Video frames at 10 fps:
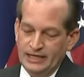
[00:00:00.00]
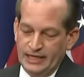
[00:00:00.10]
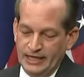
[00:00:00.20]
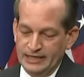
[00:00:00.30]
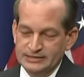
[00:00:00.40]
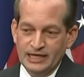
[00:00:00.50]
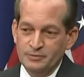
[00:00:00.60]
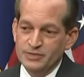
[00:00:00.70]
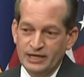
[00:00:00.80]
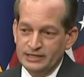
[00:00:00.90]
and
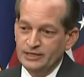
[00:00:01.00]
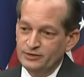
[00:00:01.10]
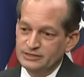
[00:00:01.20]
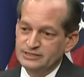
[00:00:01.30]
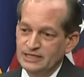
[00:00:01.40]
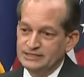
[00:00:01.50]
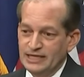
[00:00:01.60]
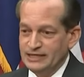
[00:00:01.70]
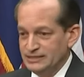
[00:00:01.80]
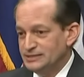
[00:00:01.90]
I'm not here to send
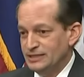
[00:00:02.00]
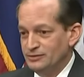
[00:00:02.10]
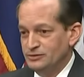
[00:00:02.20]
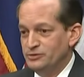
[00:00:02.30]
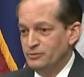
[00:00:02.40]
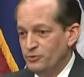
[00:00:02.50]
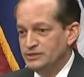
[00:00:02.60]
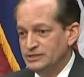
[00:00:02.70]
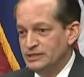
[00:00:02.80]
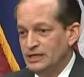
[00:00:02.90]
any signal to the
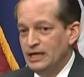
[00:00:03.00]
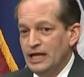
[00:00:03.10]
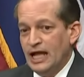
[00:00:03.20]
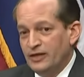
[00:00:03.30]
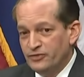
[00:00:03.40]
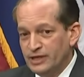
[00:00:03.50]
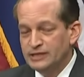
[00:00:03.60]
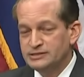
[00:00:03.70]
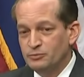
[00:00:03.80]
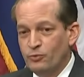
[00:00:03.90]
president. I think
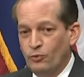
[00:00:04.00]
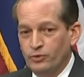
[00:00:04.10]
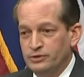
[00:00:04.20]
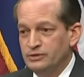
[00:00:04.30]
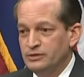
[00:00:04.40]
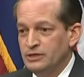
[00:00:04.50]
it's important.